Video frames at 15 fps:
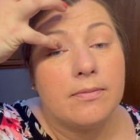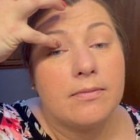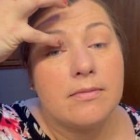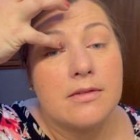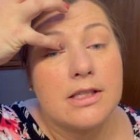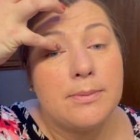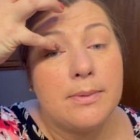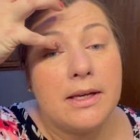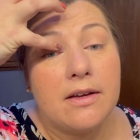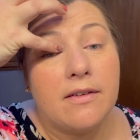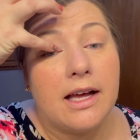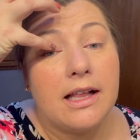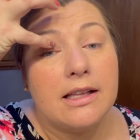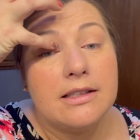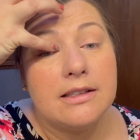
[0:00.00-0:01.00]
Speaking of
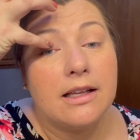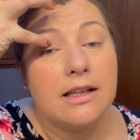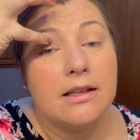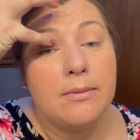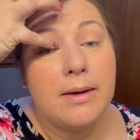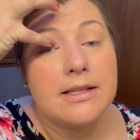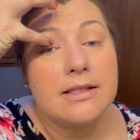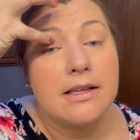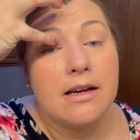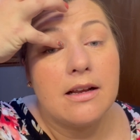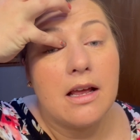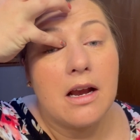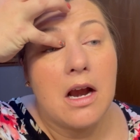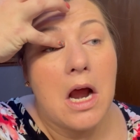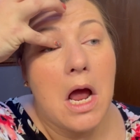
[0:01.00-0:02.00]
eyelids, I got a little mascara
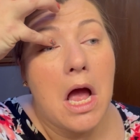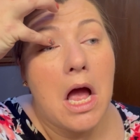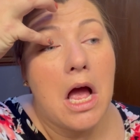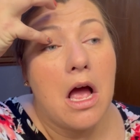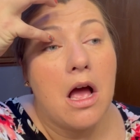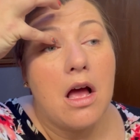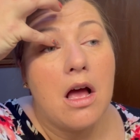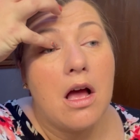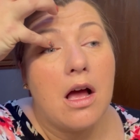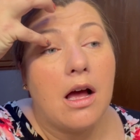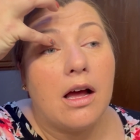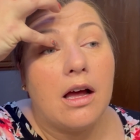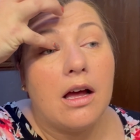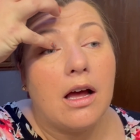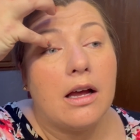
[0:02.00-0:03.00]
there.
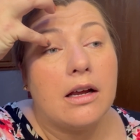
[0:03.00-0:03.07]
I